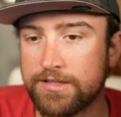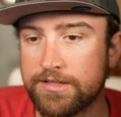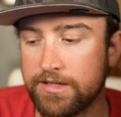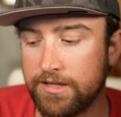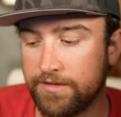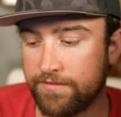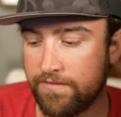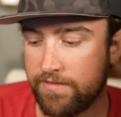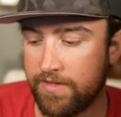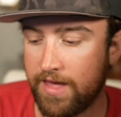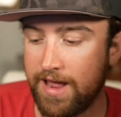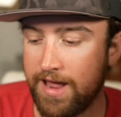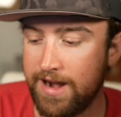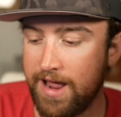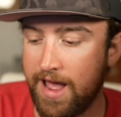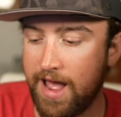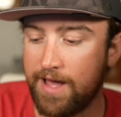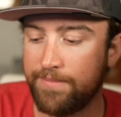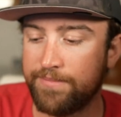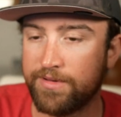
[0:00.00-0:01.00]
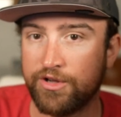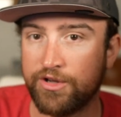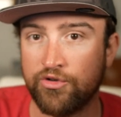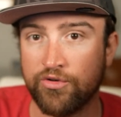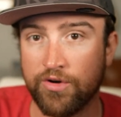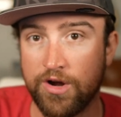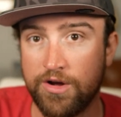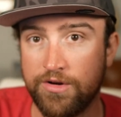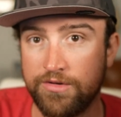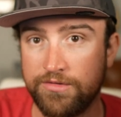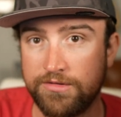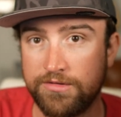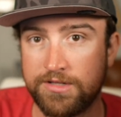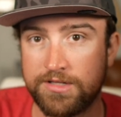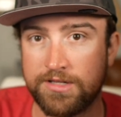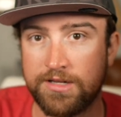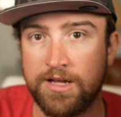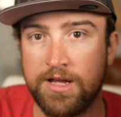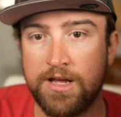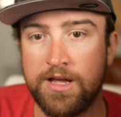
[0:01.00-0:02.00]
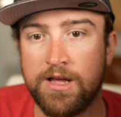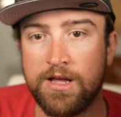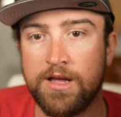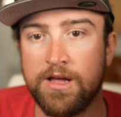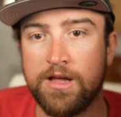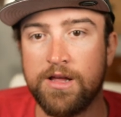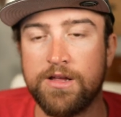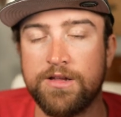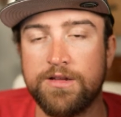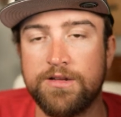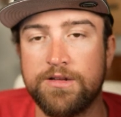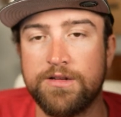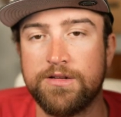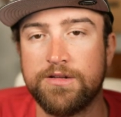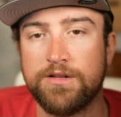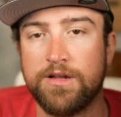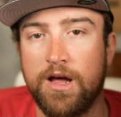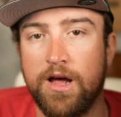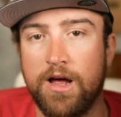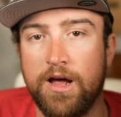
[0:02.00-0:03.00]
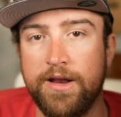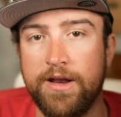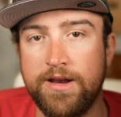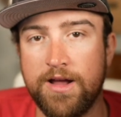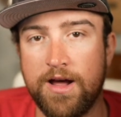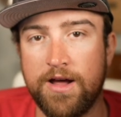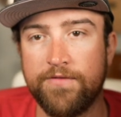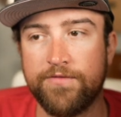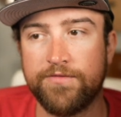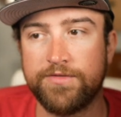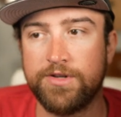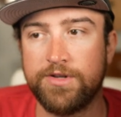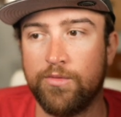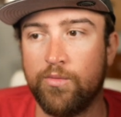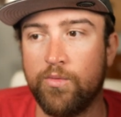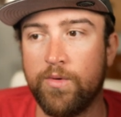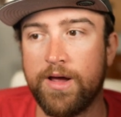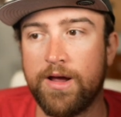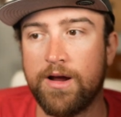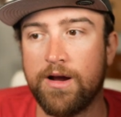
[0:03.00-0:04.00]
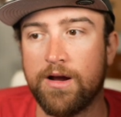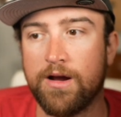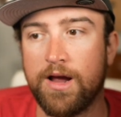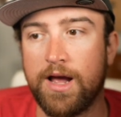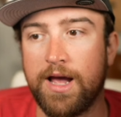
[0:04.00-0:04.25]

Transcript: that app grows enough to where